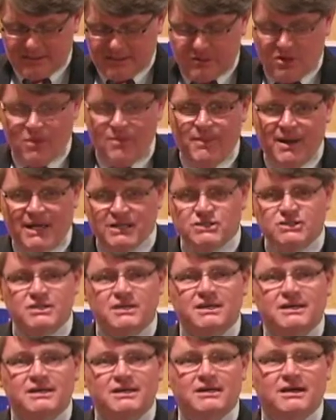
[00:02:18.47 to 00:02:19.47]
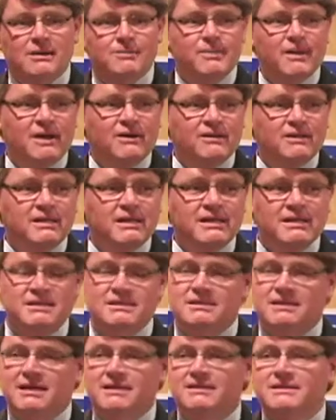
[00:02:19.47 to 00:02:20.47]
so much apparently
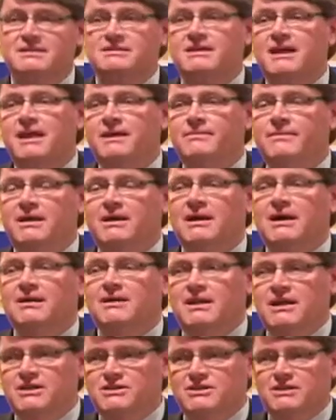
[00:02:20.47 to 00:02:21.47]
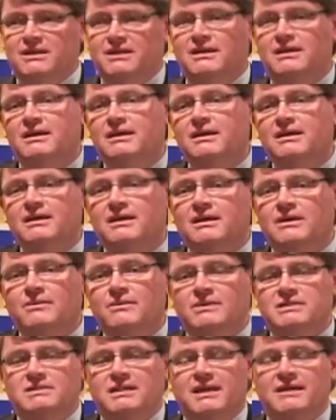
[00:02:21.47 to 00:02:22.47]
has stayed the same in our nation.
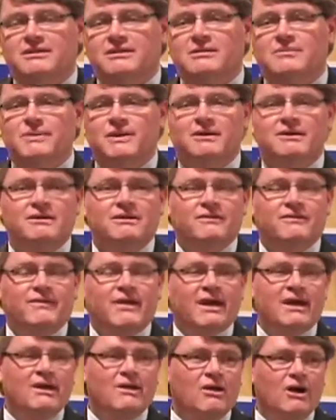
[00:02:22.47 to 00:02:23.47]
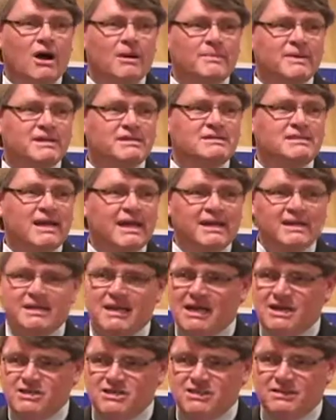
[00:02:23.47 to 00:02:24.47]
We stand in a period of economic
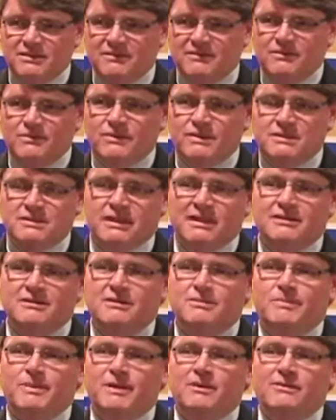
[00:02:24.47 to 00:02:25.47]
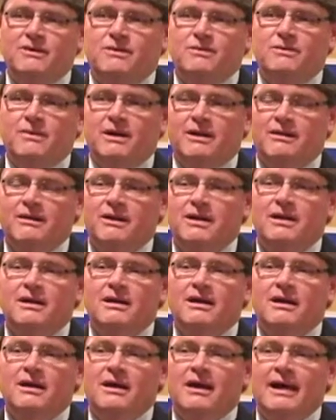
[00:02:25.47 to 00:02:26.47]
stagnation. We stand in a period where
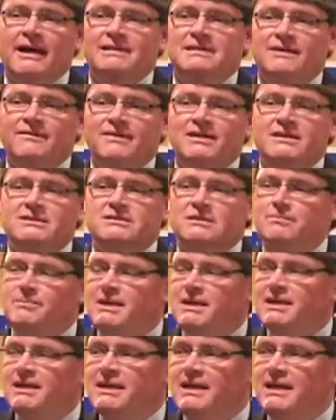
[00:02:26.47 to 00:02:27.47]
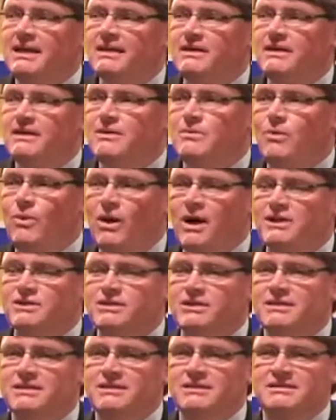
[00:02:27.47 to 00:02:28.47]
activities at Beacon Hill and in
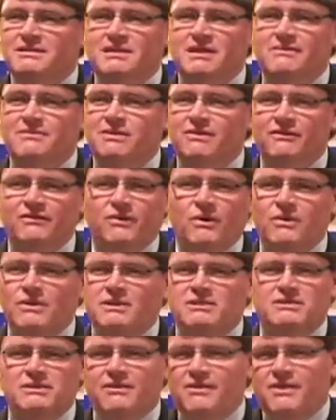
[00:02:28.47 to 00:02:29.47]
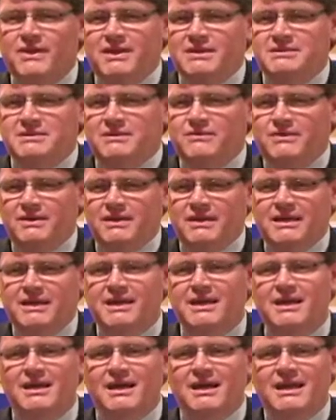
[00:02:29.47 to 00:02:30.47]
Washington seem to focus on things that
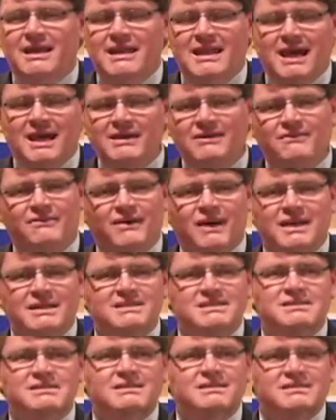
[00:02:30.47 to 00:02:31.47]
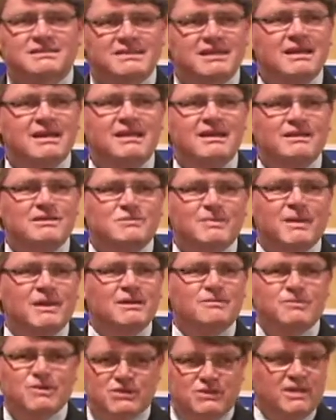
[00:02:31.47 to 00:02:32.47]
really none of us see as
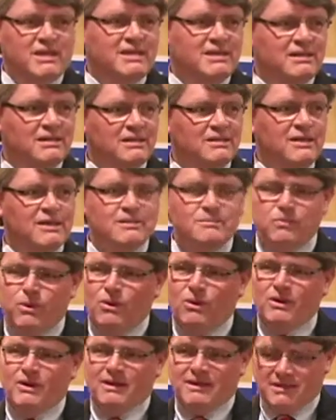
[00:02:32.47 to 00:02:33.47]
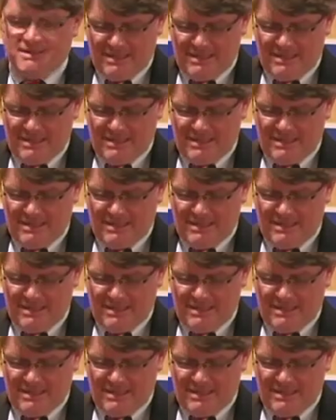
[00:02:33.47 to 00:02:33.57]
being particularly important.